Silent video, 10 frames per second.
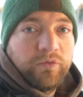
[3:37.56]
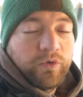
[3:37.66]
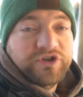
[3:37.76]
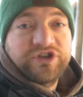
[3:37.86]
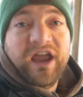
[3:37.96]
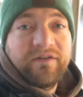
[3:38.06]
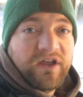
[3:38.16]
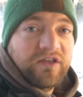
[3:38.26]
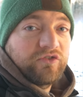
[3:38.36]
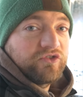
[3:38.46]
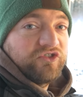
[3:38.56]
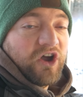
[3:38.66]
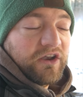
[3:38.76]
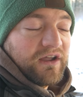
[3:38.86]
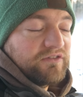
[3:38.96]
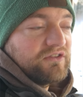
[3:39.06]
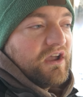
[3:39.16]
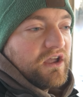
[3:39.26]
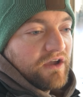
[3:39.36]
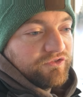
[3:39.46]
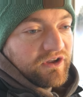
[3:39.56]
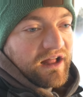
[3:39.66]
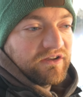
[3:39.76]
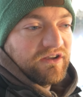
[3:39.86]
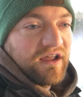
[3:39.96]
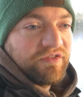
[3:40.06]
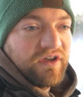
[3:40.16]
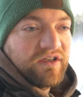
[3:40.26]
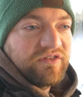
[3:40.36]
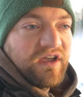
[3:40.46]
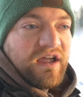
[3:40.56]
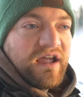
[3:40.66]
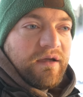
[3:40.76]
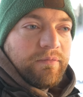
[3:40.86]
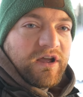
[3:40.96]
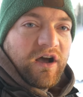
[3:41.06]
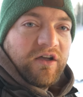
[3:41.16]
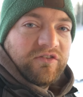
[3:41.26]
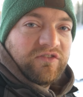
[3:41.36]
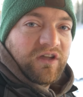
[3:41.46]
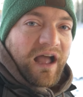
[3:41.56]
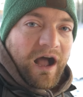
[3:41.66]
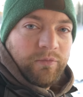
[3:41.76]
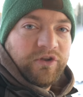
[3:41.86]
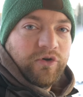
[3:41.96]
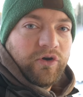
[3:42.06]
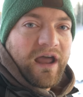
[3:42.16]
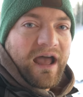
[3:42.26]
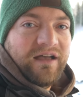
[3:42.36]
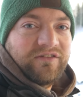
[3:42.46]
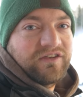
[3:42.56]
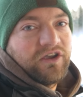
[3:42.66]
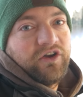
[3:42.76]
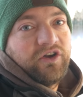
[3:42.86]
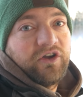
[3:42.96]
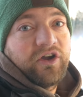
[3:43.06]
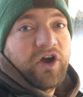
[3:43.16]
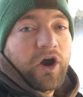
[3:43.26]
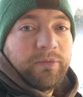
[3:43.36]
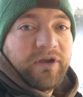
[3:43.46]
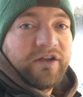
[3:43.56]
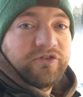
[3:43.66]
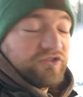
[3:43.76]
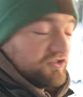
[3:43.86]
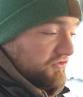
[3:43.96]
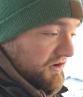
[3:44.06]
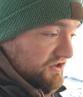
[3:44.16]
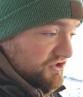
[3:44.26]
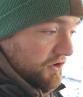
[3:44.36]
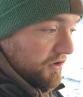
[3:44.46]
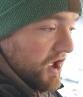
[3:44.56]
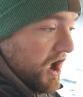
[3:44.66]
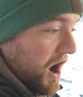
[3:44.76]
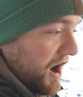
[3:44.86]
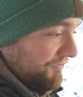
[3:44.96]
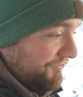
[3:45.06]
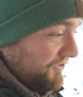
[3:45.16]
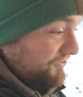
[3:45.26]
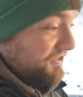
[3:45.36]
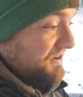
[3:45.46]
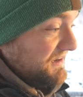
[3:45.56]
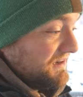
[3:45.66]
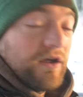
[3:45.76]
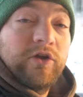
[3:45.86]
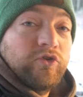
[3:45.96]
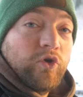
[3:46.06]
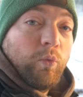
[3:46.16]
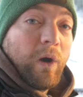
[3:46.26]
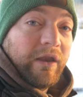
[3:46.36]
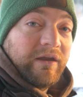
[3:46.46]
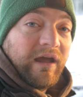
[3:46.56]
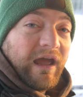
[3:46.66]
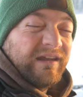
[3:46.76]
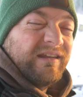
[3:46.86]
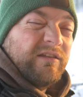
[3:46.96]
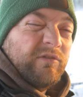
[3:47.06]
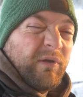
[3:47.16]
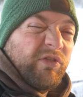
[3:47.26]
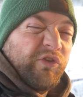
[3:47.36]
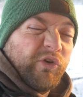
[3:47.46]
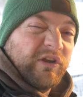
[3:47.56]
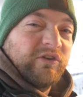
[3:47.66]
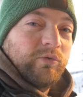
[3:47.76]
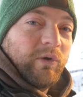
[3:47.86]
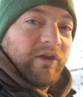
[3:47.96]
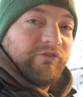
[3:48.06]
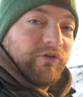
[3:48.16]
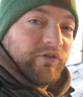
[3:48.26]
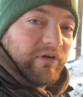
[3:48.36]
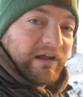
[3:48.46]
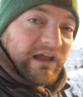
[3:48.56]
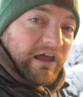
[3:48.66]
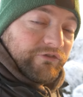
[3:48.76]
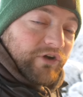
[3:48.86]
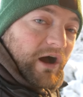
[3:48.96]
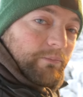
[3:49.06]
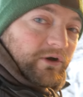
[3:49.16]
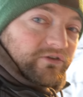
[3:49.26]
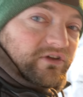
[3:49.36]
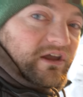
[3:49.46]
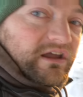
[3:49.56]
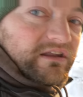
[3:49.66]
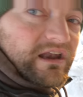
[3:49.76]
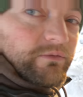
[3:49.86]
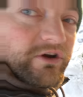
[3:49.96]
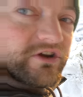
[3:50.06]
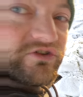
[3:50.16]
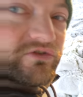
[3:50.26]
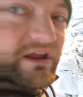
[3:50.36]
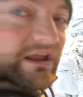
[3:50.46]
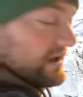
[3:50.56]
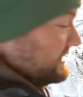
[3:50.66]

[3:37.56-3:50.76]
wood shavings or sawdust. You have to calculate this because the cow manure has a carbon nitrogen ratio of 15 to 1, and it needs to be 30 to 1 for the right kind of compost. Danny, what are you doing?